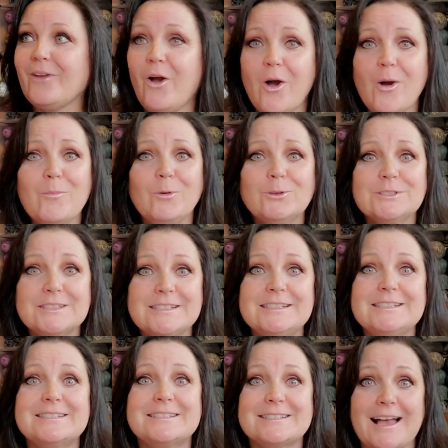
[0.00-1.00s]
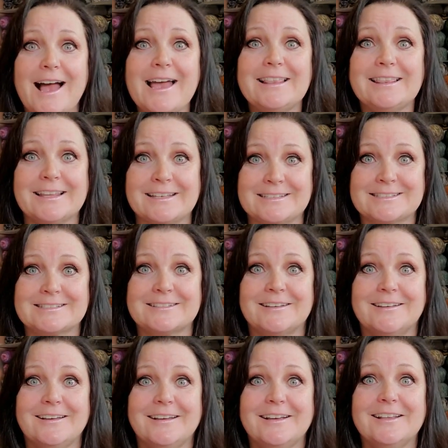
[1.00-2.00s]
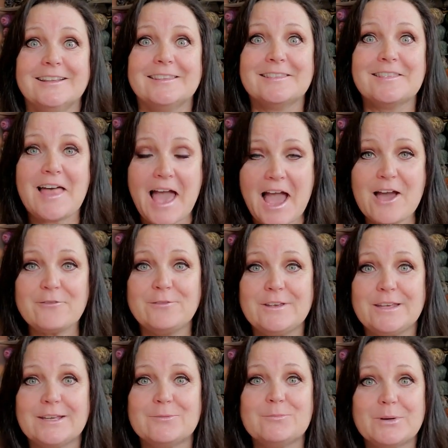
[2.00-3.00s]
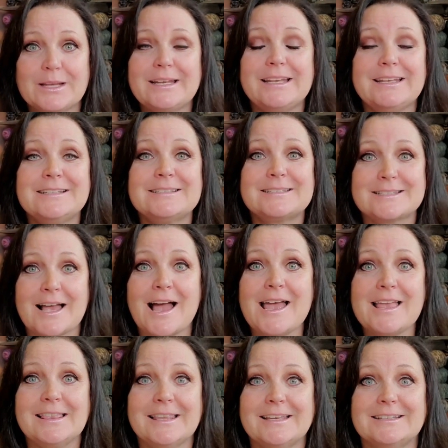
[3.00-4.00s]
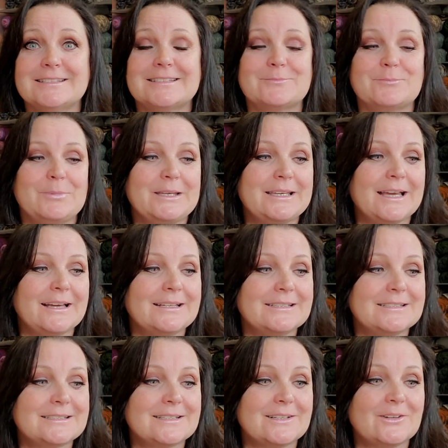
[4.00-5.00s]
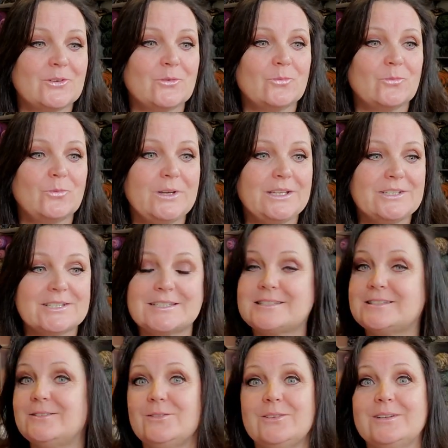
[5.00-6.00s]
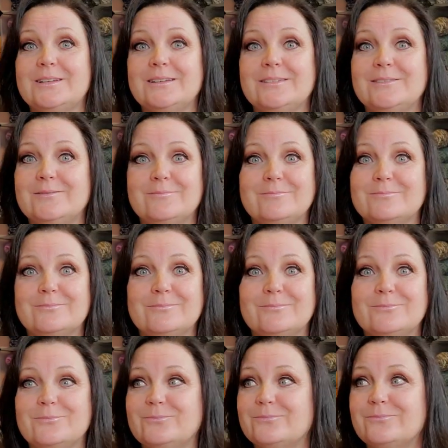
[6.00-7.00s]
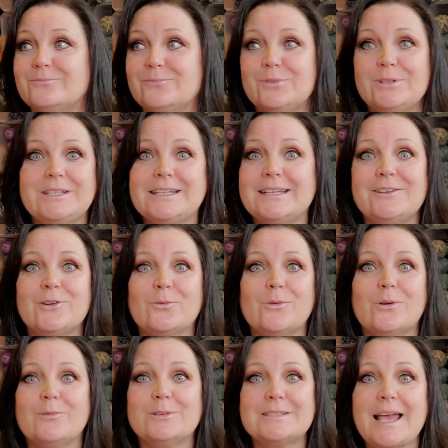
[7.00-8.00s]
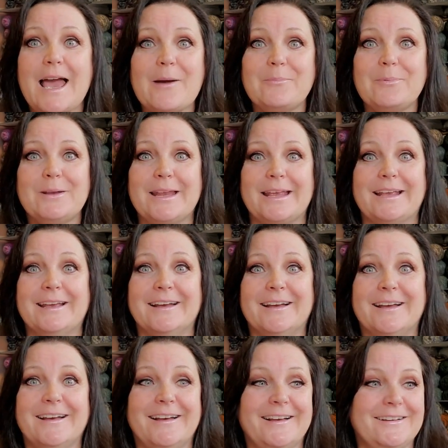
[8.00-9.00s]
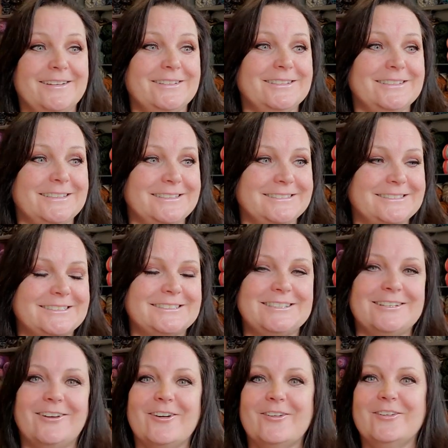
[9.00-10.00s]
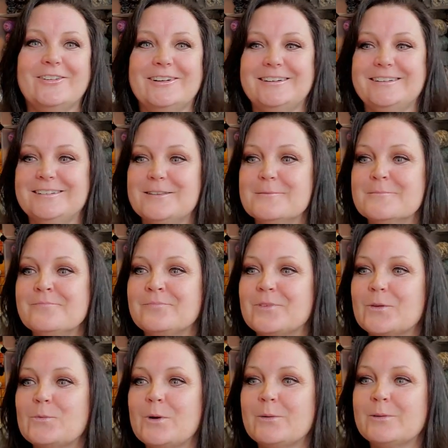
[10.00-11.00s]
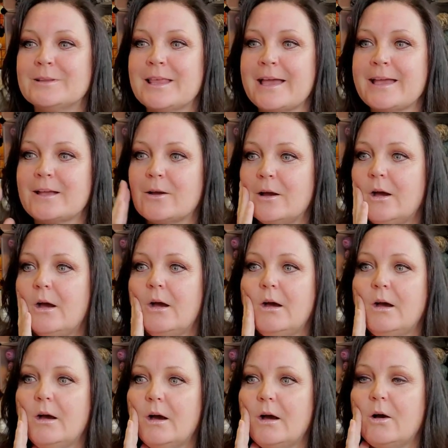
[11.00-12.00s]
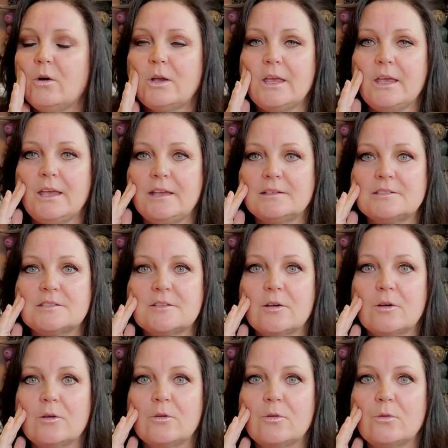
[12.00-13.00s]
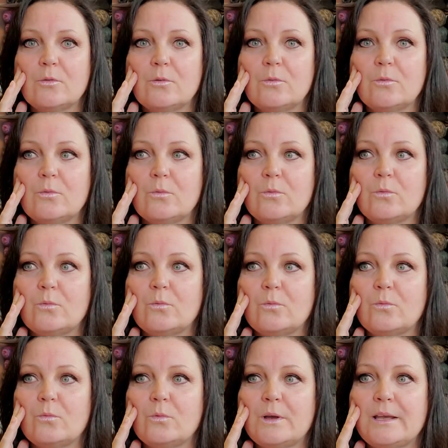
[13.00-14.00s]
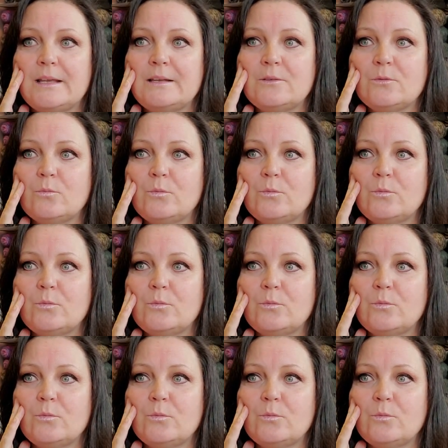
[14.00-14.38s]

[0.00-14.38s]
almost in silence, laughing, but in silence, because we just... we didn't know what was happening. So we were like, okay, so in